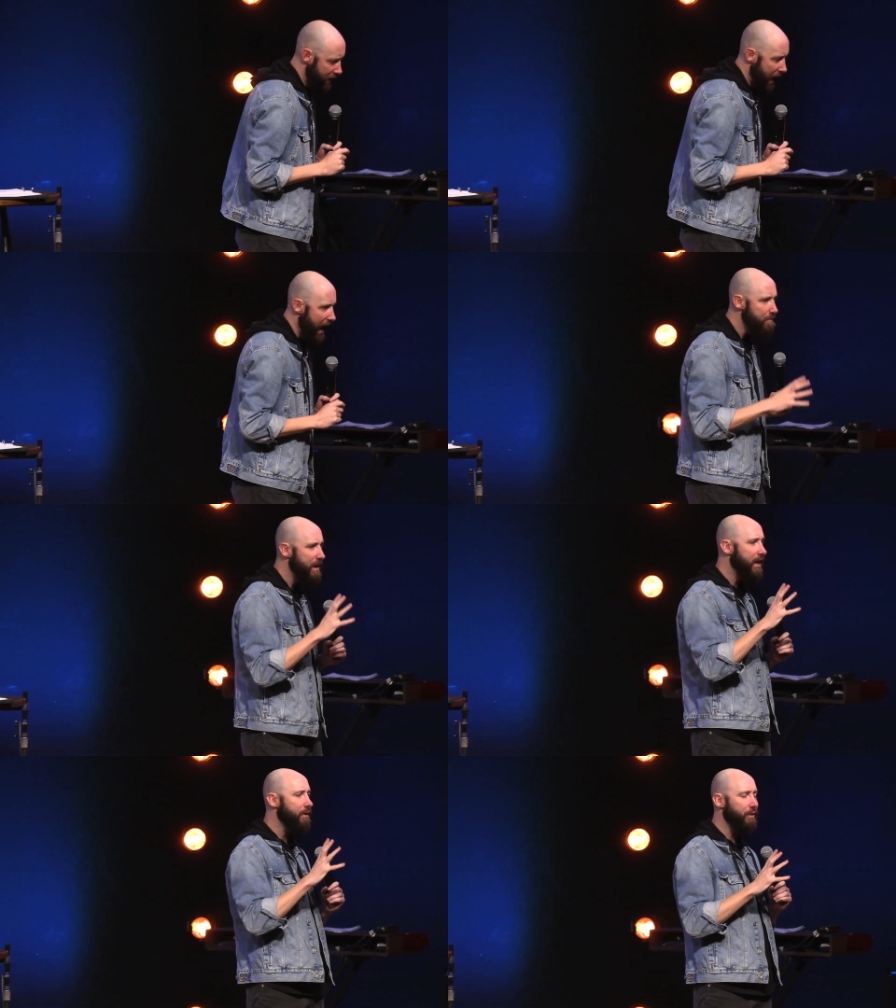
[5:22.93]
how
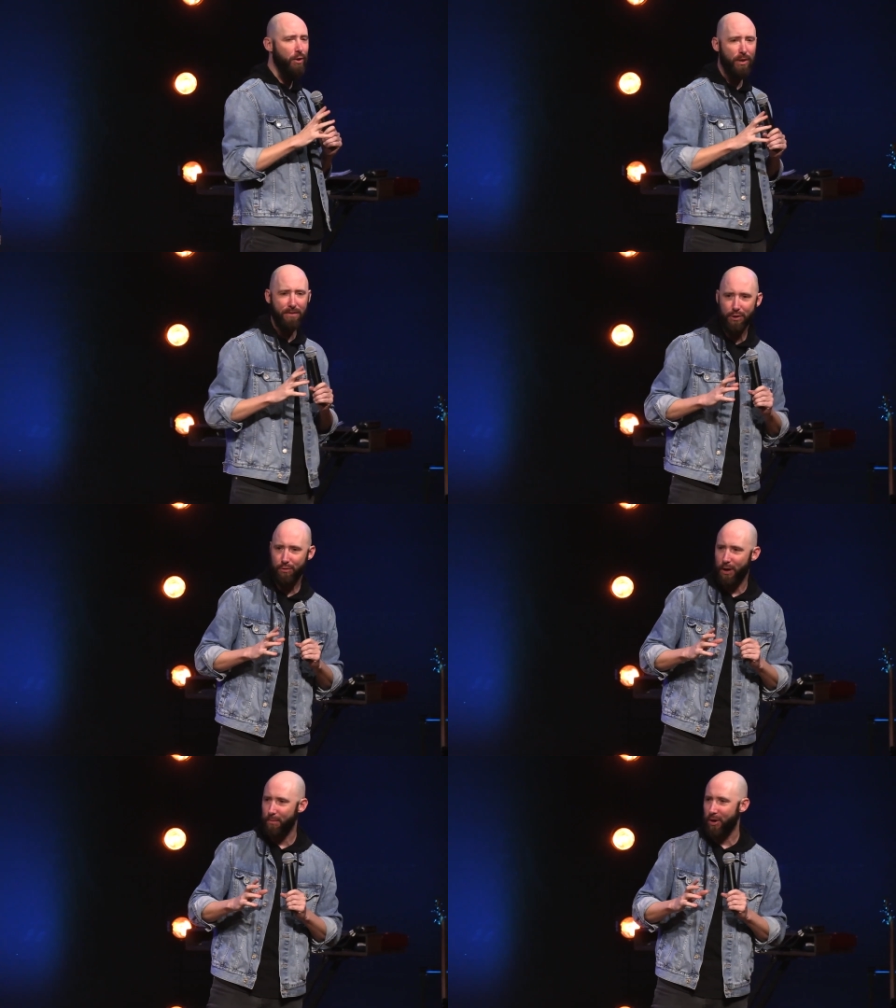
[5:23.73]
many of you in this
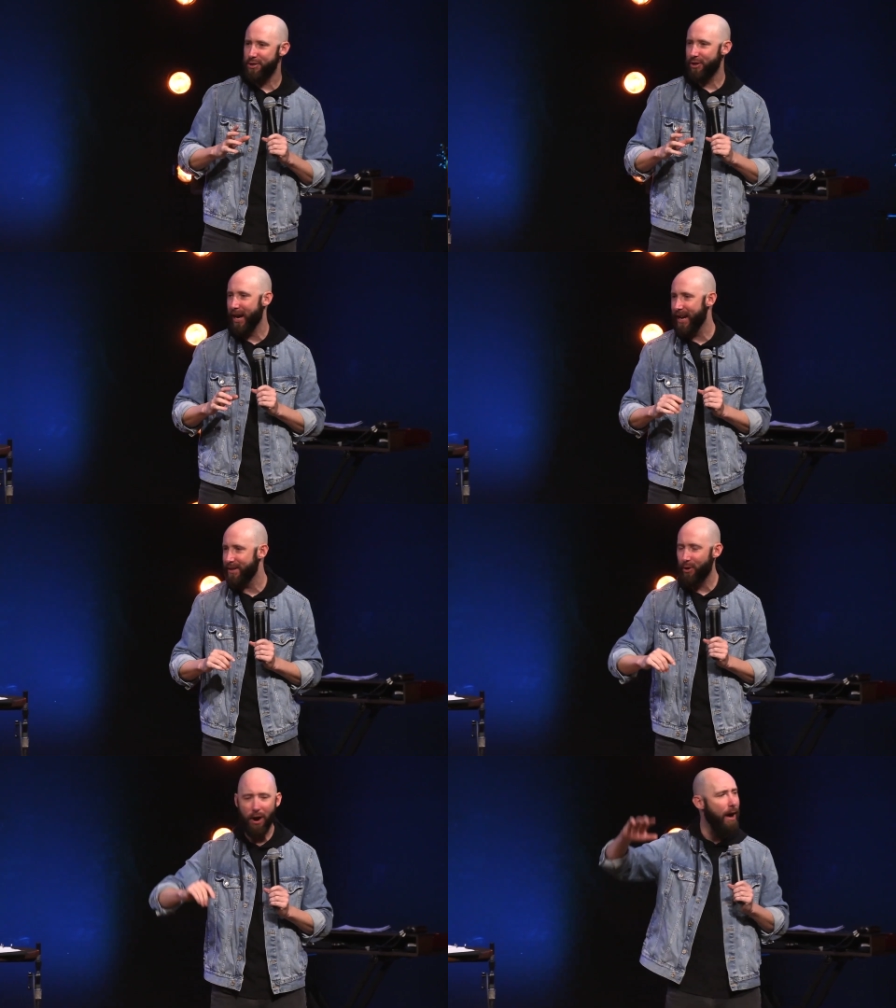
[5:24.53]
room, raise your hand,
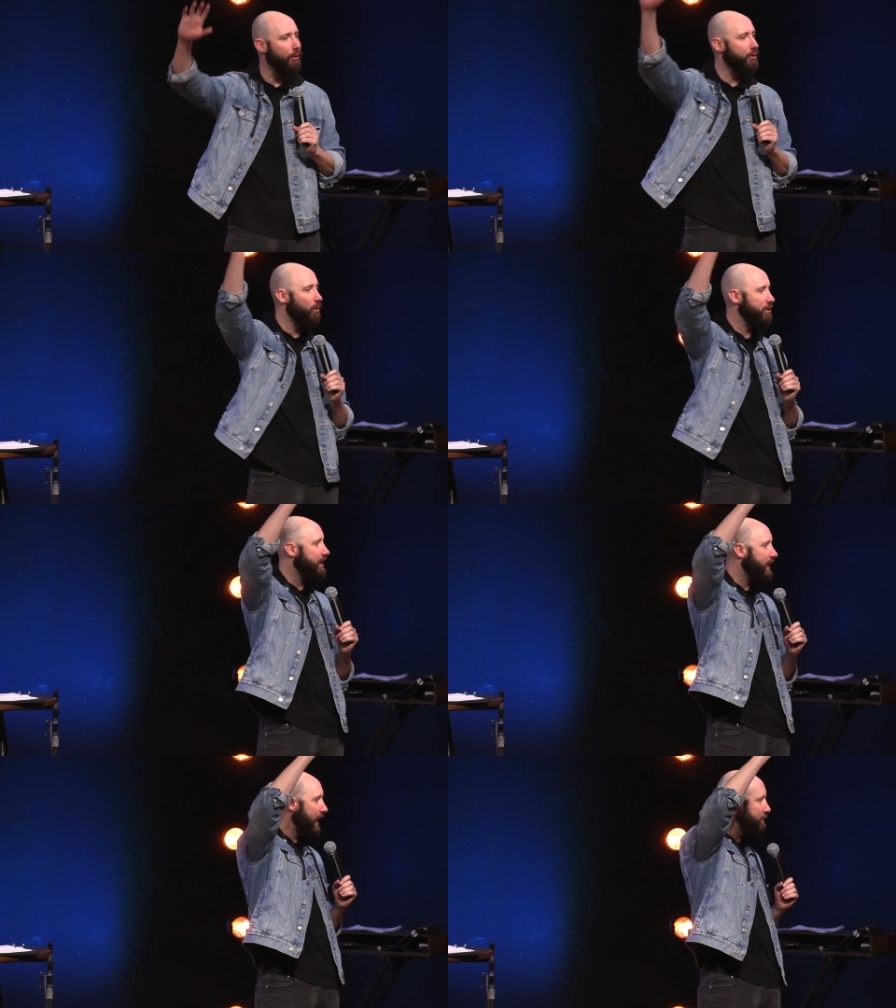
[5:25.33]
are
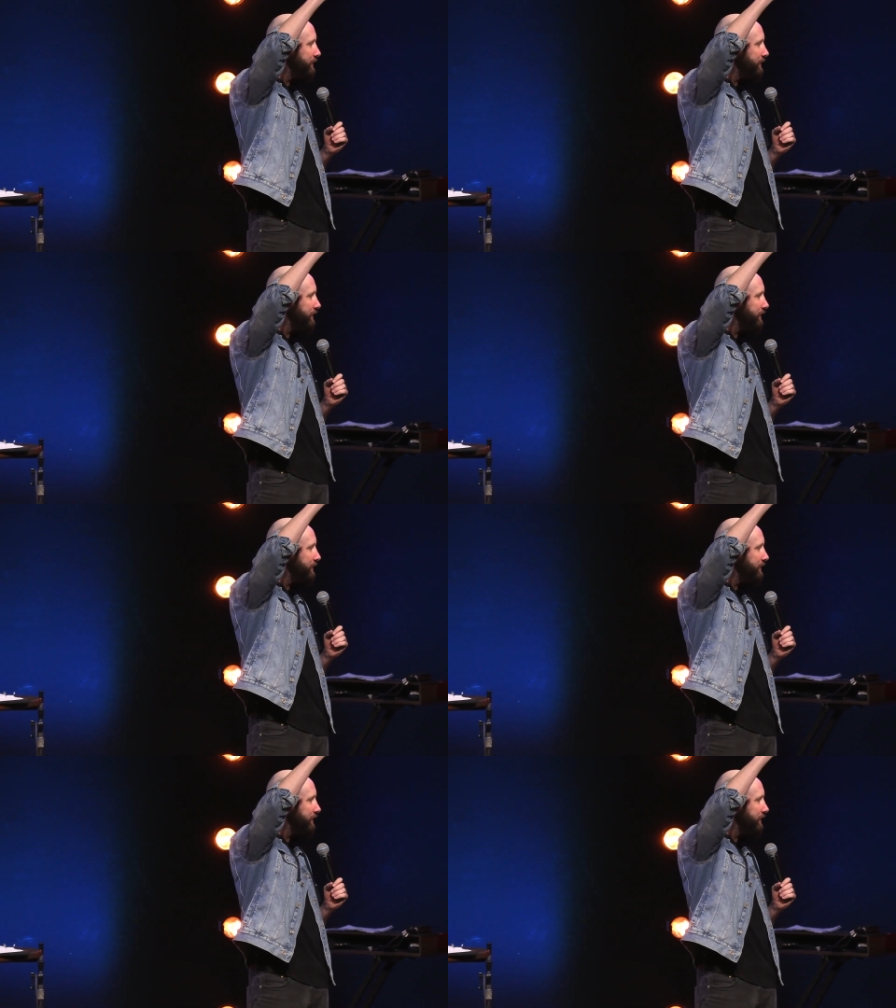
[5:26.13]
outdoorsy kind of